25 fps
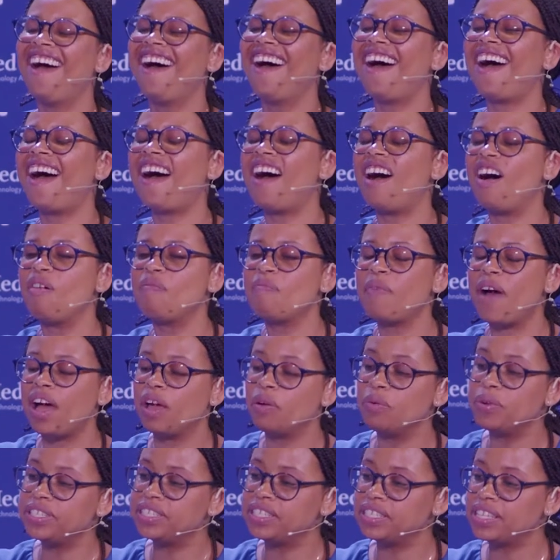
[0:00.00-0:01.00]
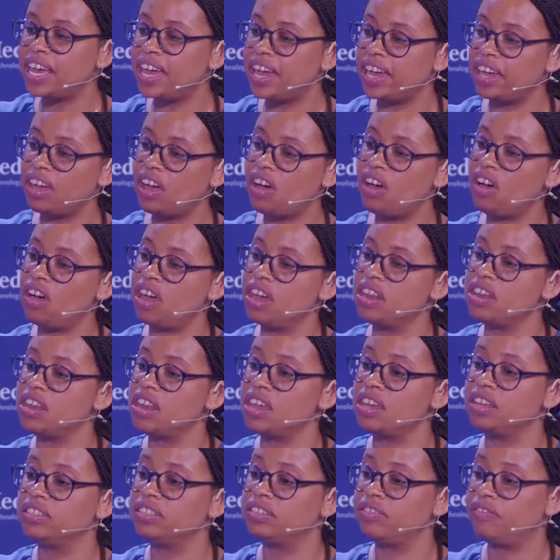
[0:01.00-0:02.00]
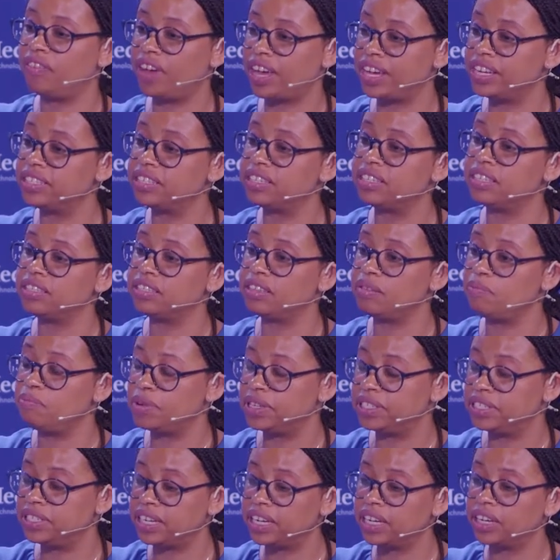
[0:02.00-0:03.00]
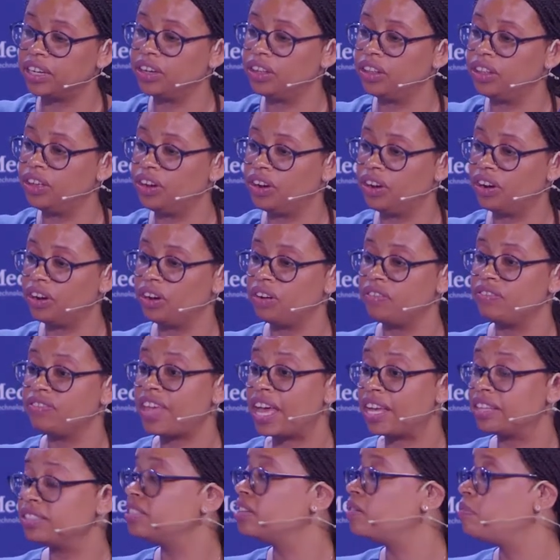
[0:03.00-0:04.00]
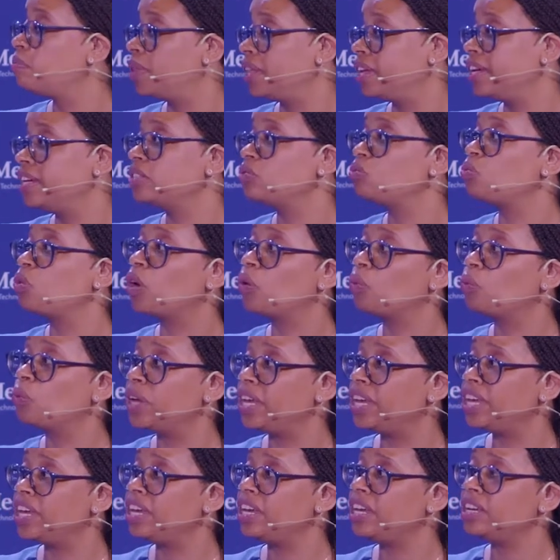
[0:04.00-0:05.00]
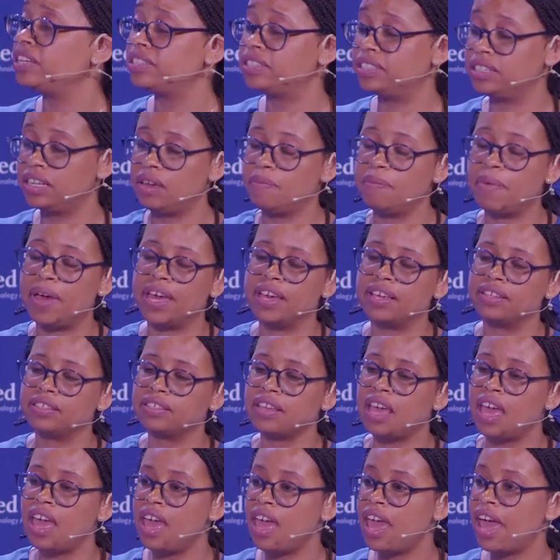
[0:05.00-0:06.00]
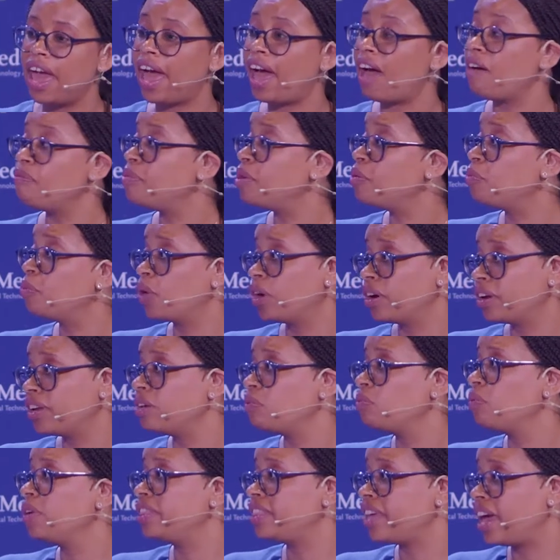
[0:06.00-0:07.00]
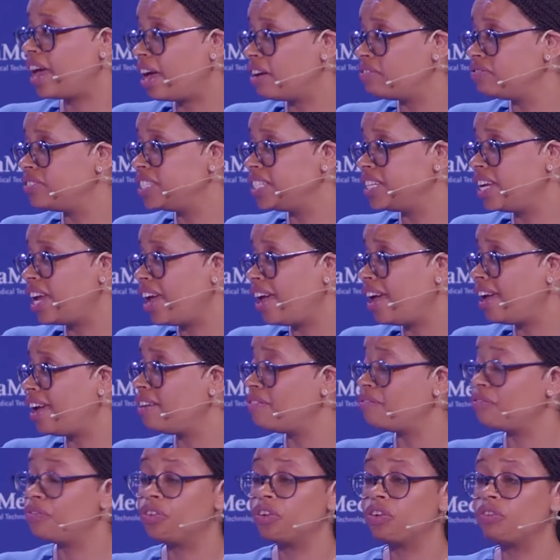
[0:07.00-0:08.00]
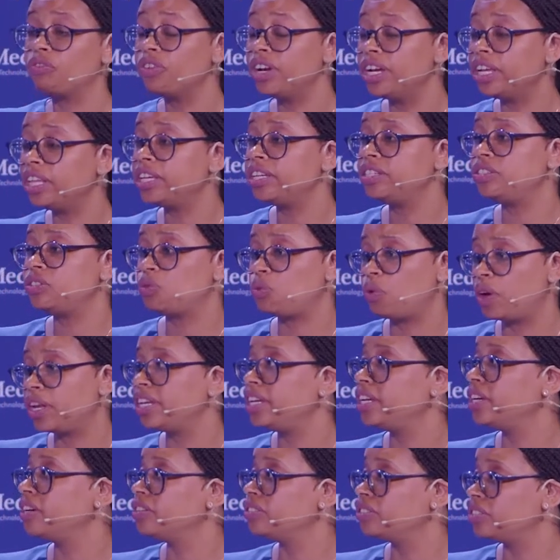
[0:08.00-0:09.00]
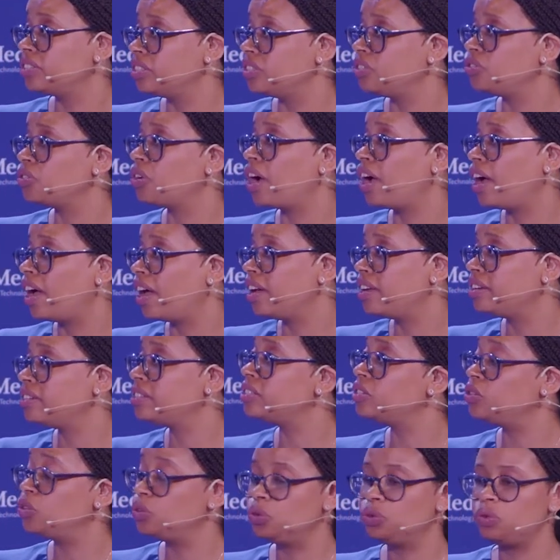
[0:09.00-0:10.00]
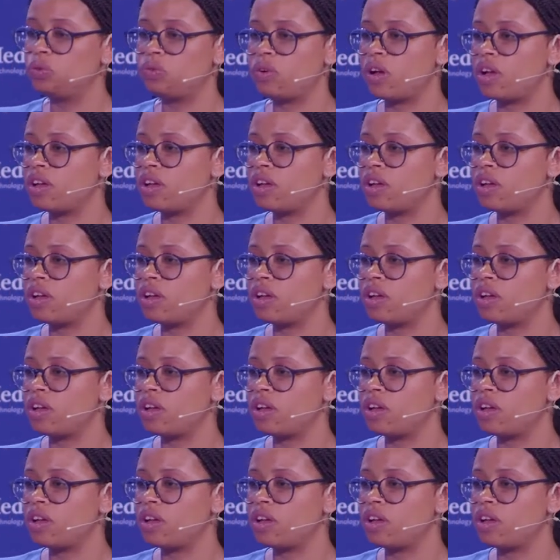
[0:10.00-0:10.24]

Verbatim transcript: um, I would say on devices in particular, that's a place where yeah. we, CMS, have been working with the FDA for really 20 years to try to